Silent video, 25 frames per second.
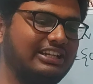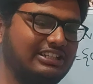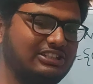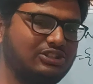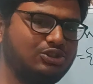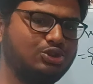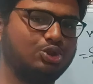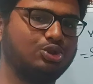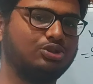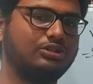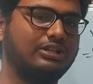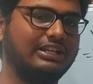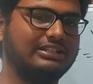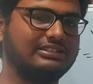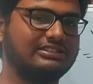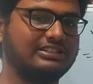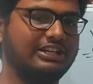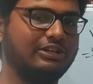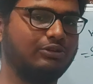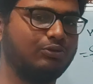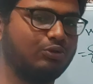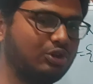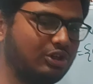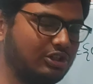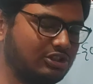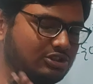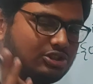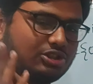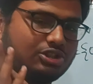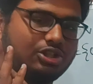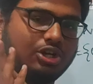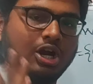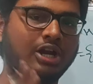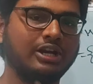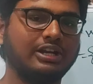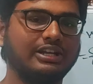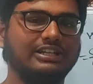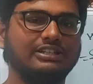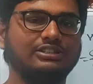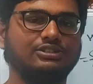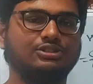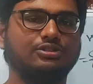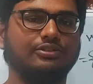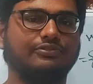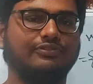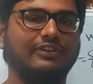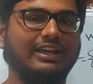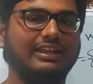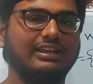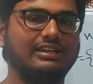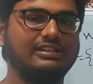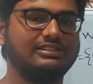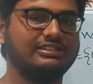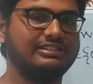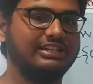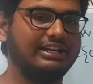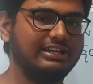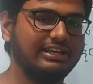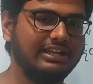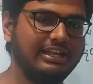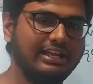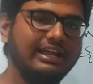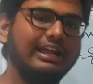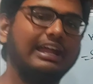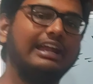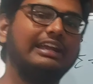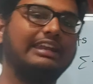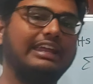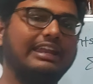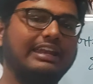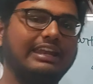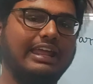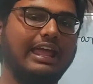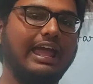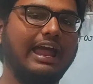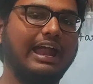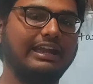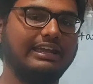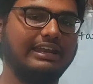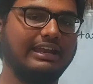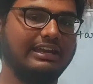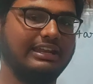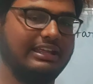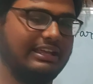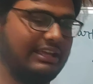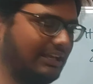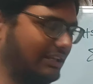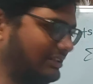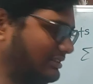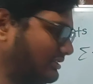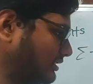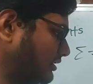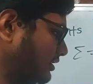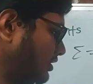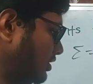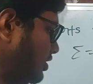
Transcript: it's useless. It should not reach to final state at any case.